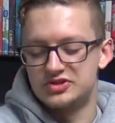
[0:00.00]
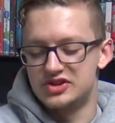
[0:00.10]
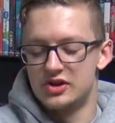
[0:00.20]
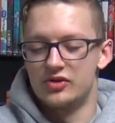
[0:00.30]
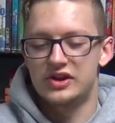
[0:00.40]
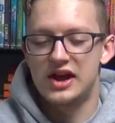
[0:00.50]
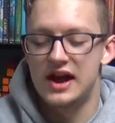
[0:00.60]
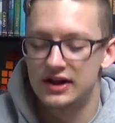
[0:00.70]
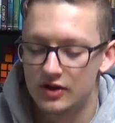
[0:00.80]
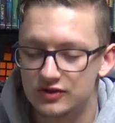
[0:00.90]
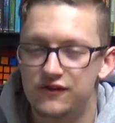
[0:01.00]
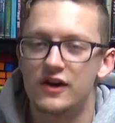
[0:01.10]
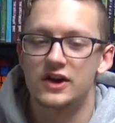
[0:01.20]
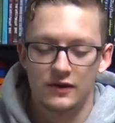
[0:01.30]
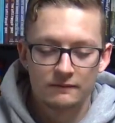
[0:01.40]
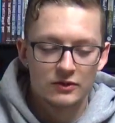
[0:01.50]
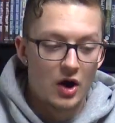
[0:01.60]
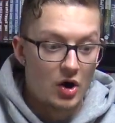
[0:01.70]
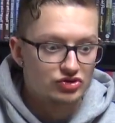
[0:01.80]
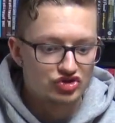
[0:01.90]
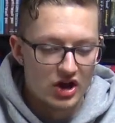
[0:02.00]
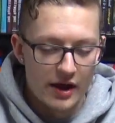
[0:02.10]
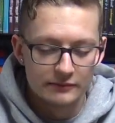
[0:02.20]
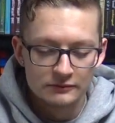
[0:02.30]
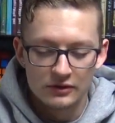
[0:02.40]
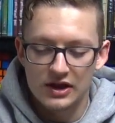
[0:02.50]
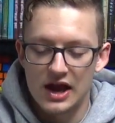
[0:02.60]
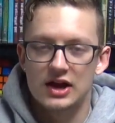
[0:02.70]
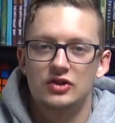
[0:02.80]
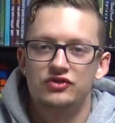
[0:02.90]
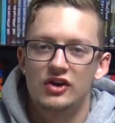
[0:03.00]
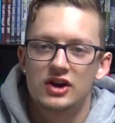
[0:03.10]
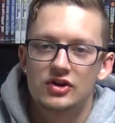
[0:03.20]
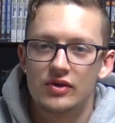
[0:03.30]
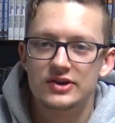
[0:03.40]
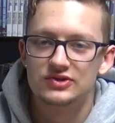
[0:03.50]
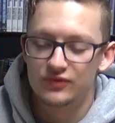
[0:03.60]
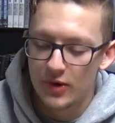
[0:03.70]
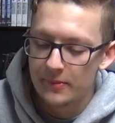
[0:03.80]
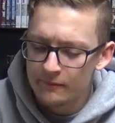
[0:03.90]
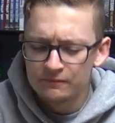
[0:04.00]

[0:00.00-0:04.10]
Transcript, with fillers: a Skittle, the cat goes fucking... Oh, shit. The cat goes fucking crazy for him.